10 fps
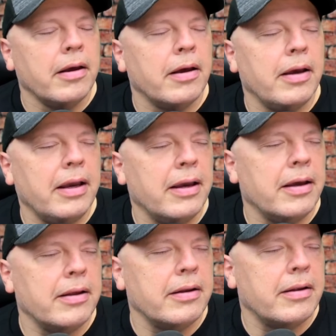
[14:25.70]

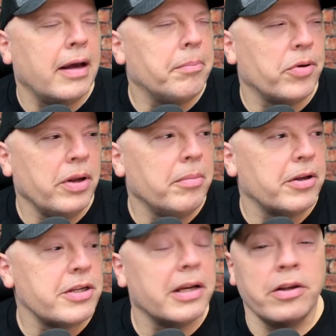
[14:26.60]
And I pretty
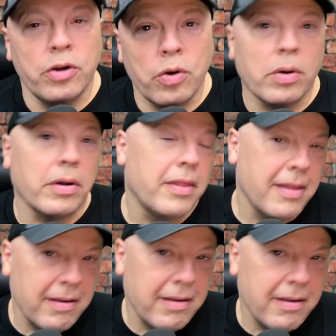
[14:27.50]
much ignored
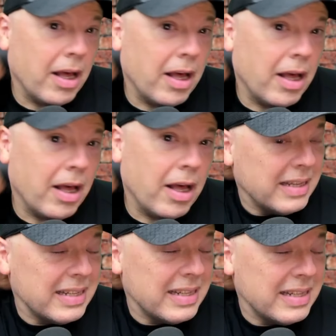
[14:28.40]
this album
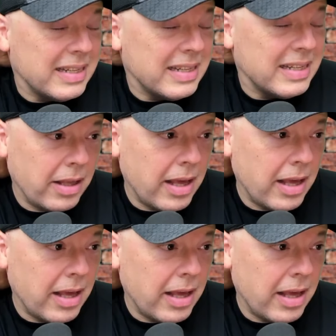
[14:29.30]
until